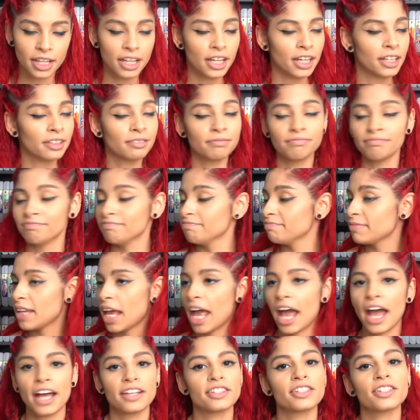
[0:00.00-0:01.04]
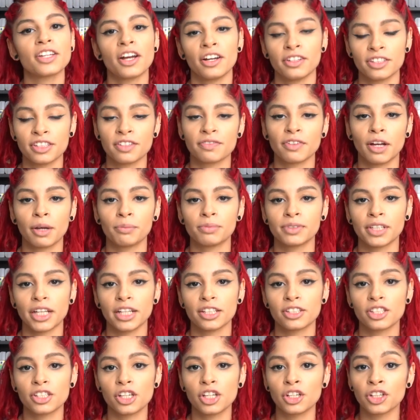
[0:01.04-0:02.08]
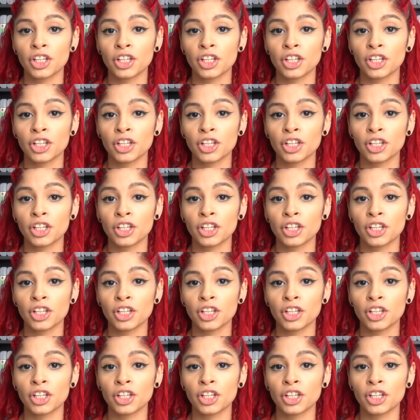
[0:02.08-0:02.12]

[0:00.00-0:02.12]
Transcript: It has tons of updates.